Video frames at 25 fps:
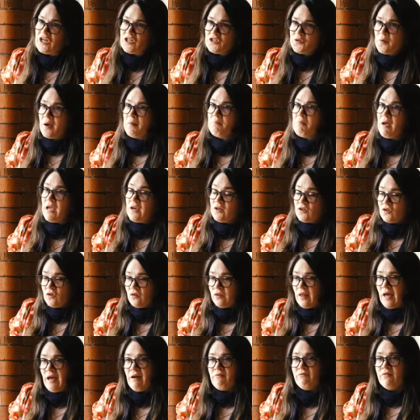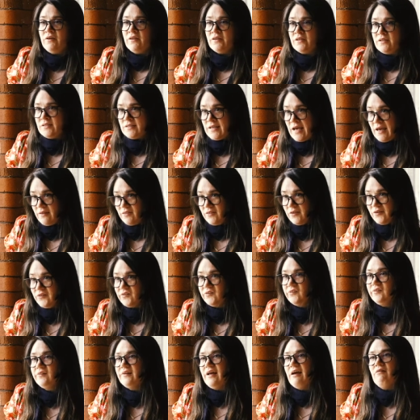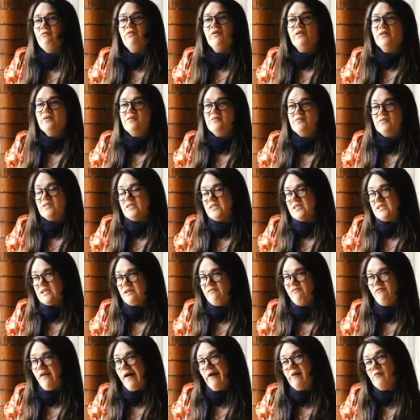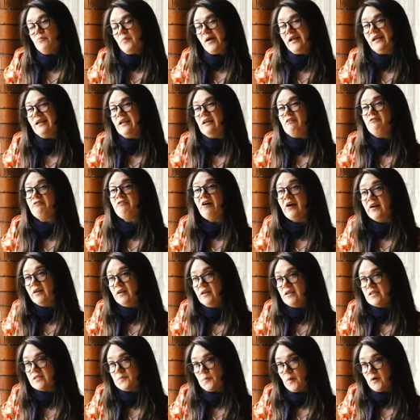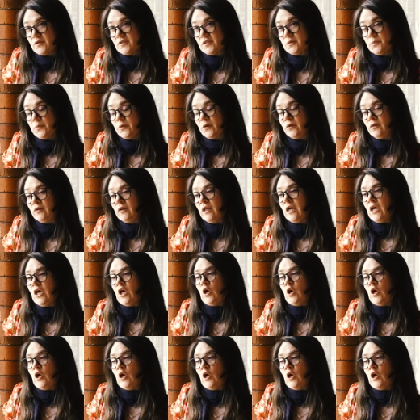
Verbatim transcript: So I make sure that everything's ethical, everything's as environmentally friendly as possible.